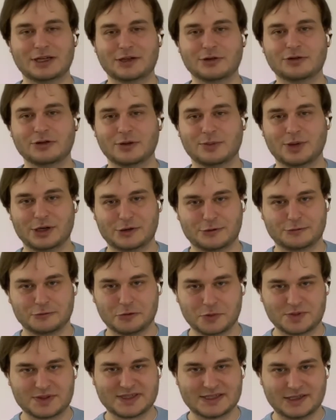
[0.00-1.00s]
cool about
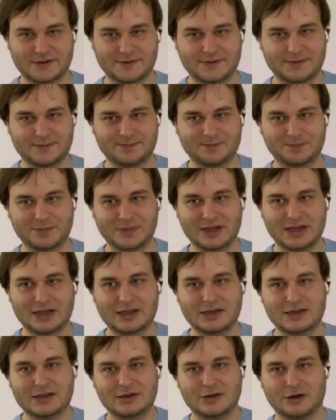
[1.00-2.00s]
group stuff
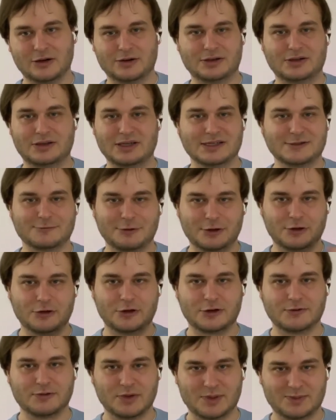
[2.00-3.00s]
or discrete
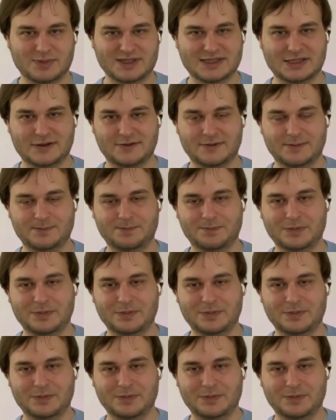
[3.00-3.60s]
logarithm stuff.